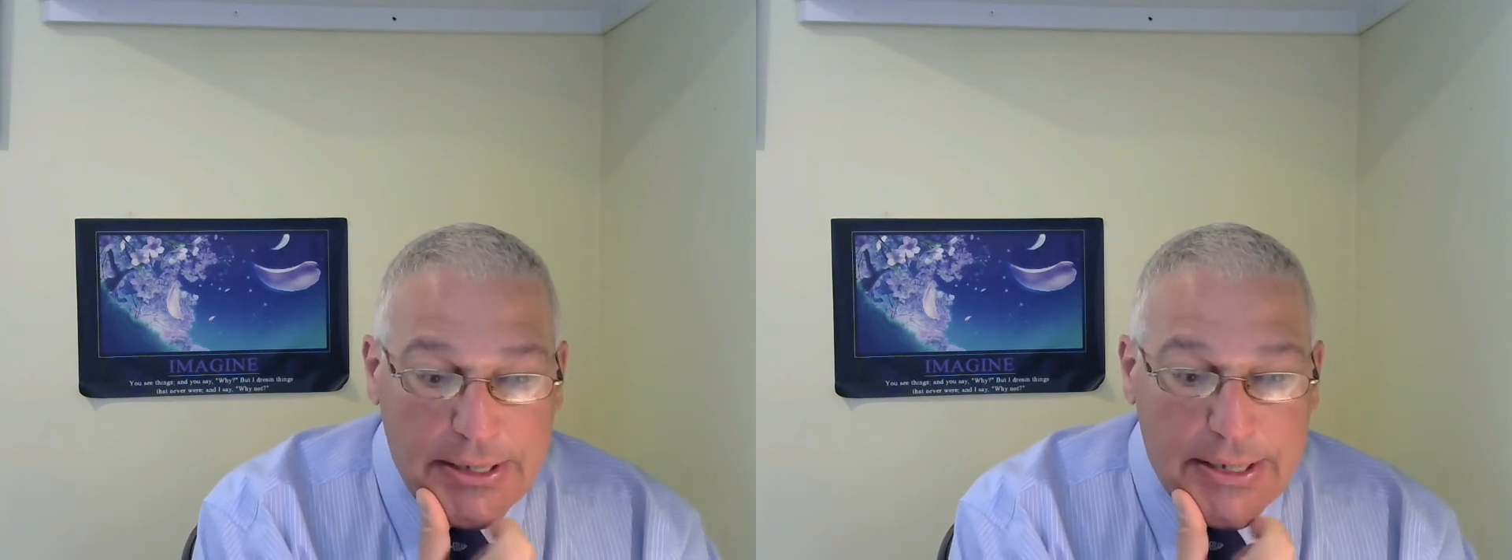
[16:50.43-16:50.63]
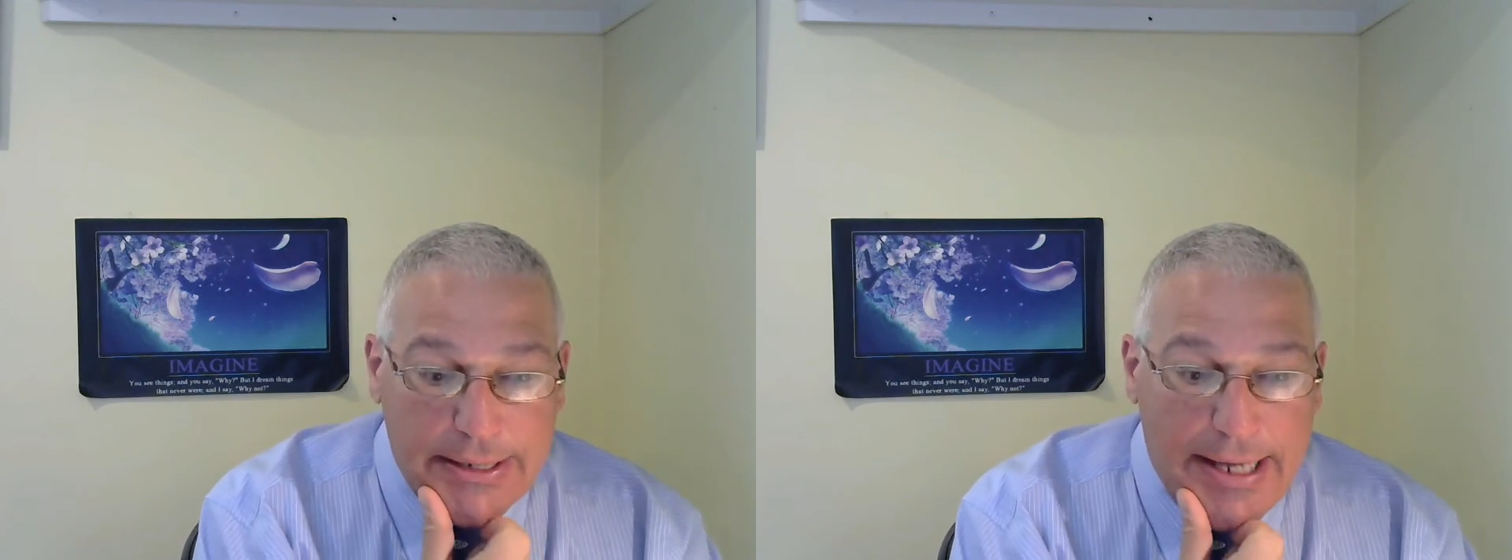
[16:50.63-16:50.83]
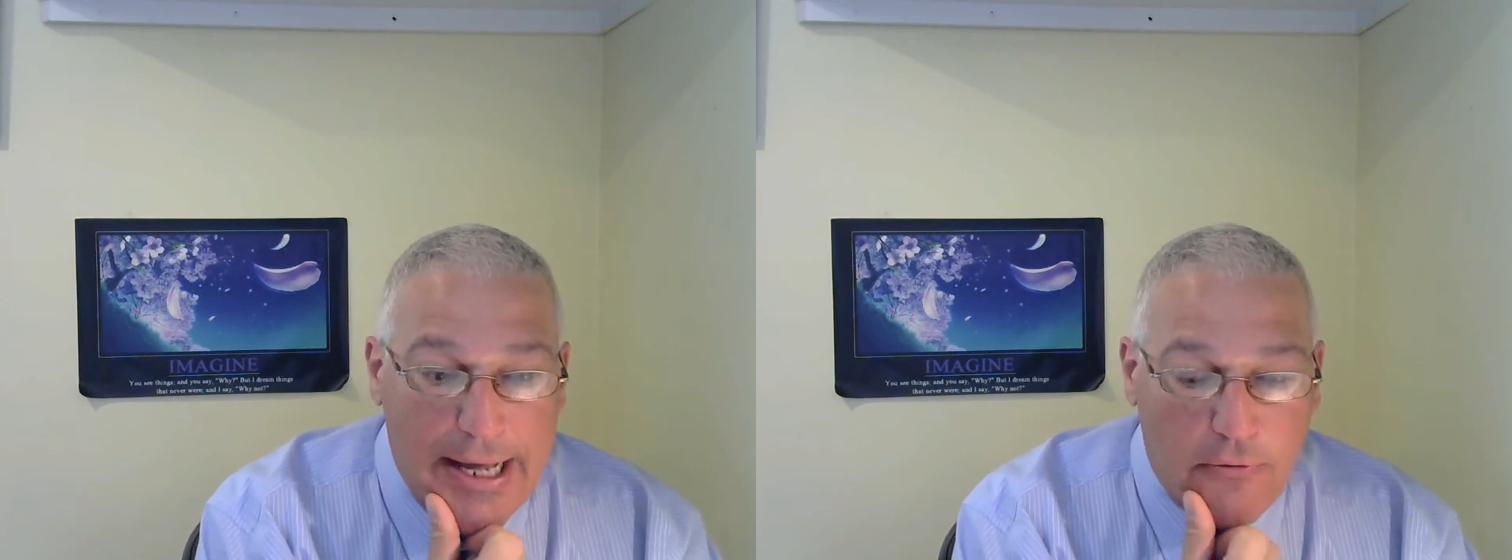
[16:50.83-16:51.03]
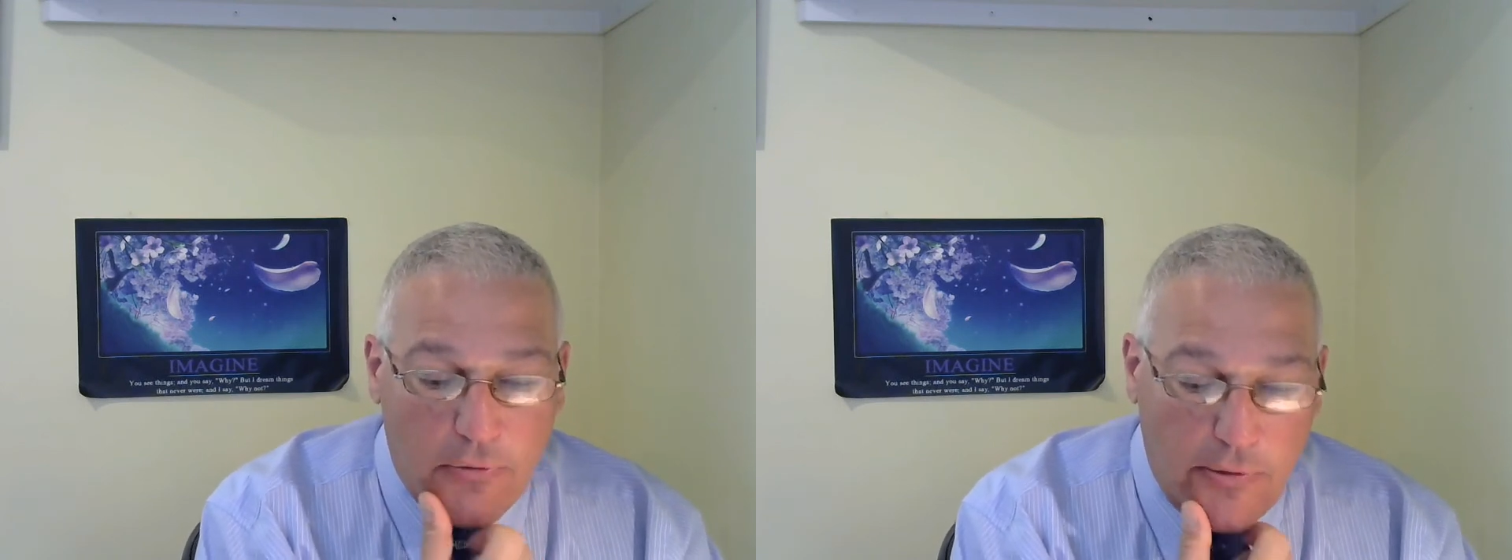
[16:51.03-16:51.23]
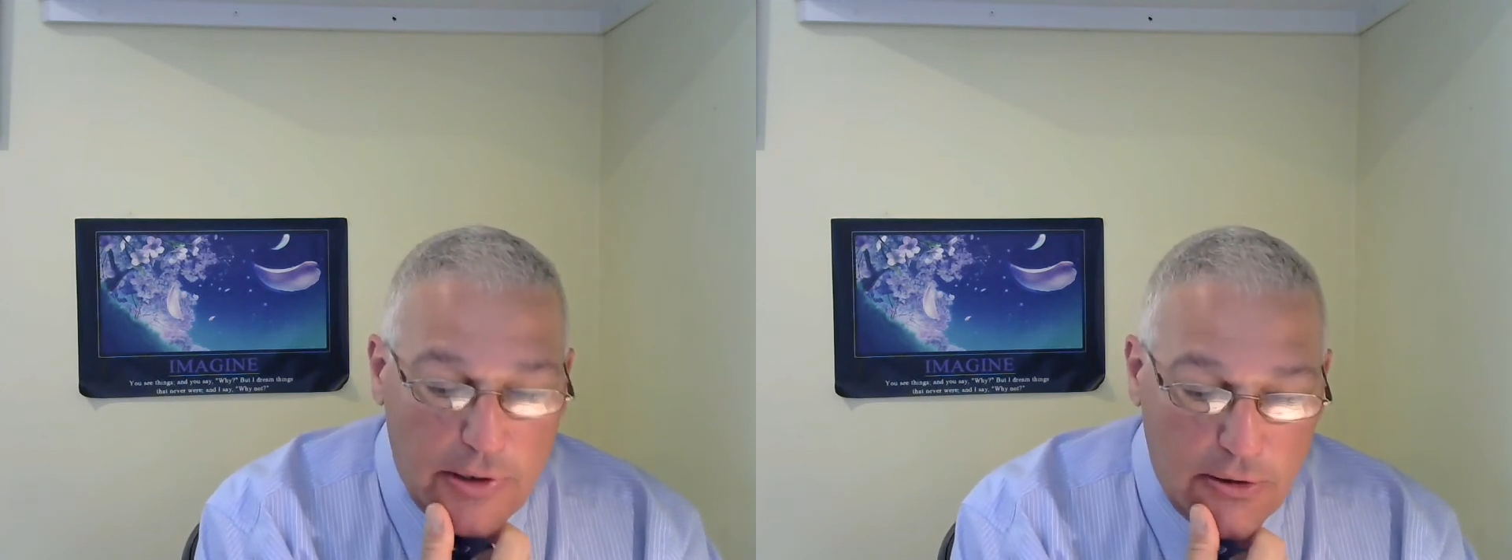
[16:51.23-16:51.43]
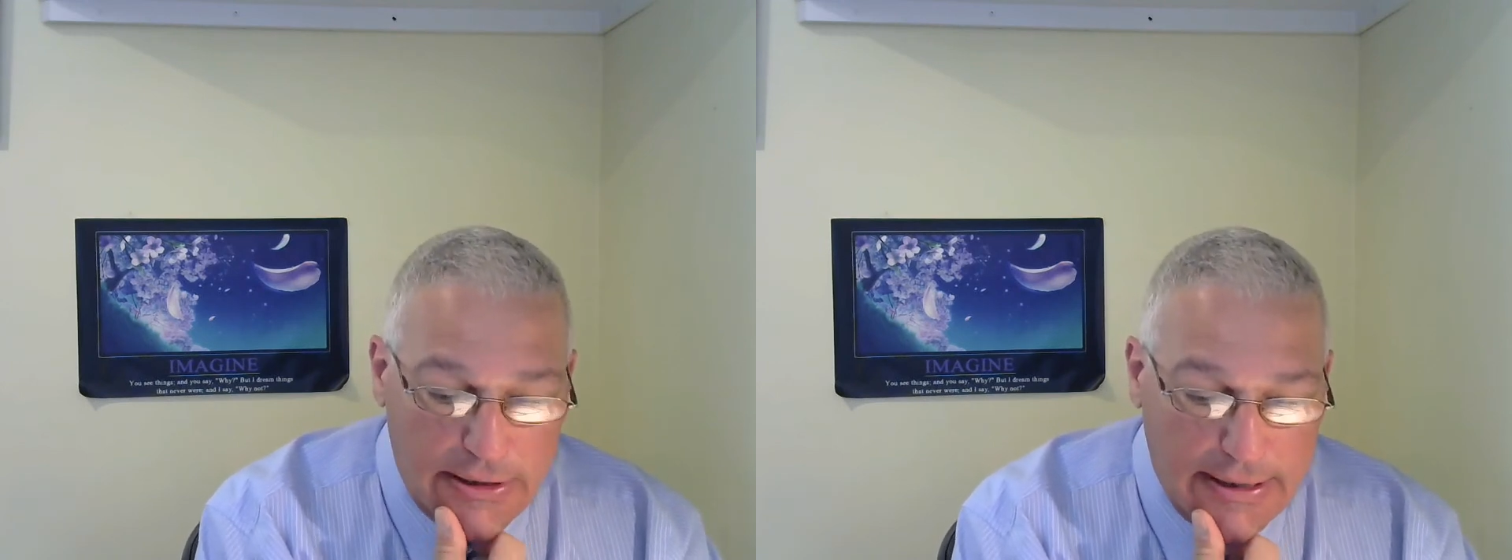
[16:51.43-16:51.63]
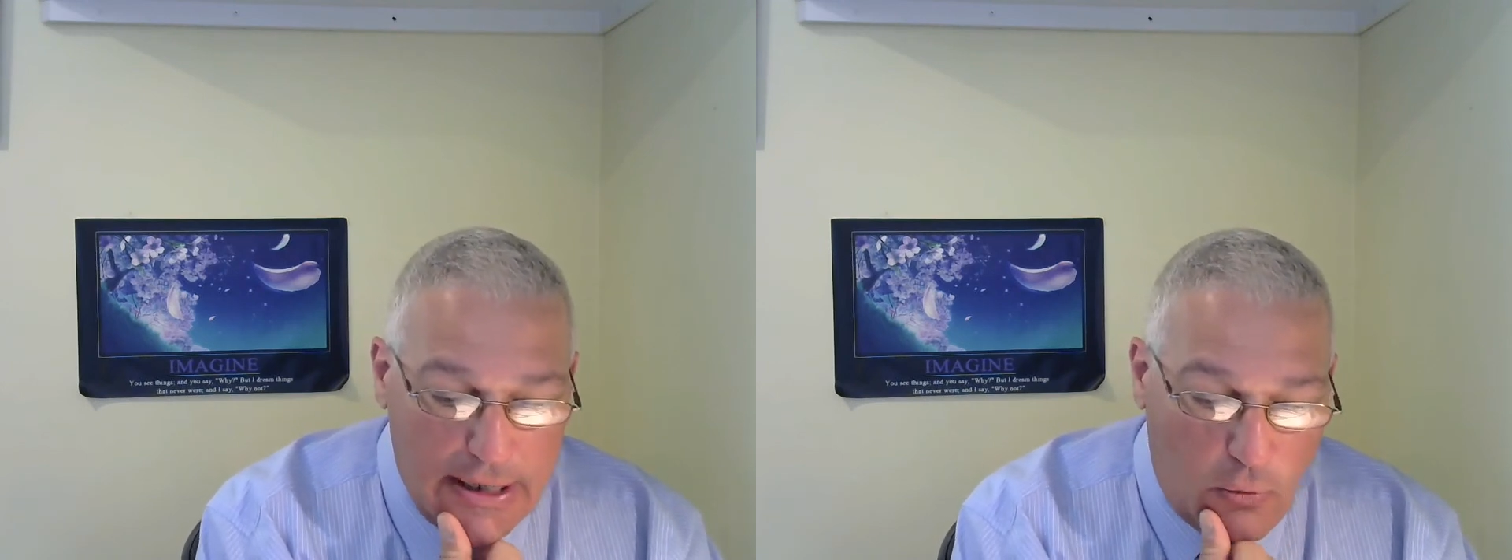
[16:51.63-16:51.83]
Now, when we're looking at